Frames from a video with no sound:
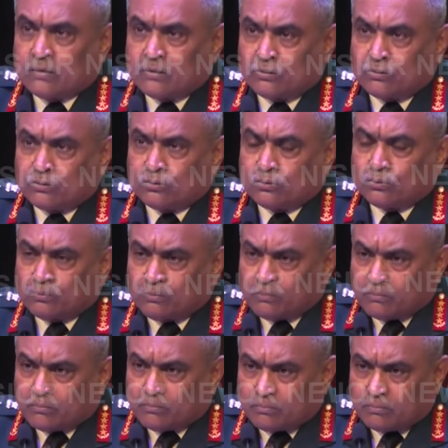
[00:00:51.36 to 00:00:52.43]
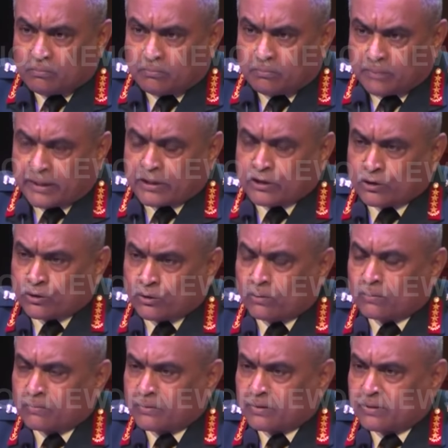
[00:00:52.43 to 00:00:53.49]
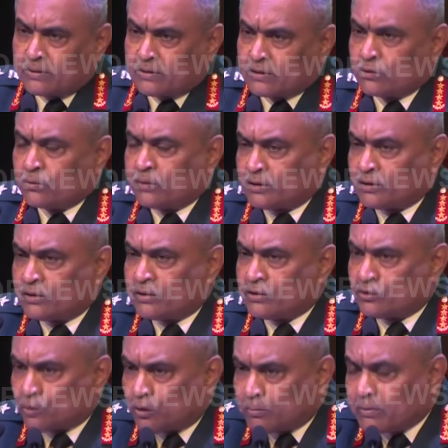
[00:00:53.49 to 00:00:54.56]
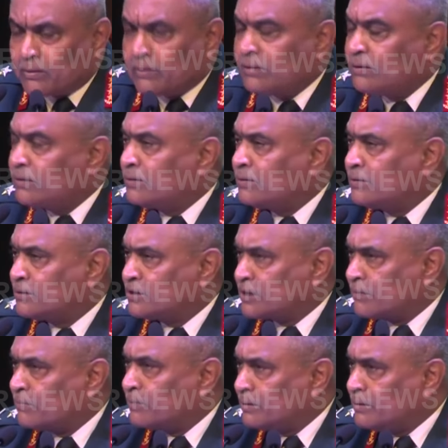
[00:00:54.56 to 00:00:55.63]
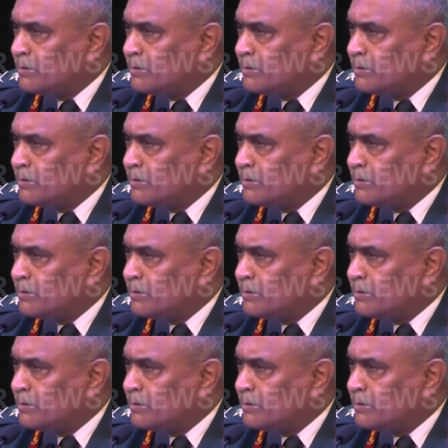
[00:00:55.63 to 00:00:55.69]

to make sure that the situation is normal, stable,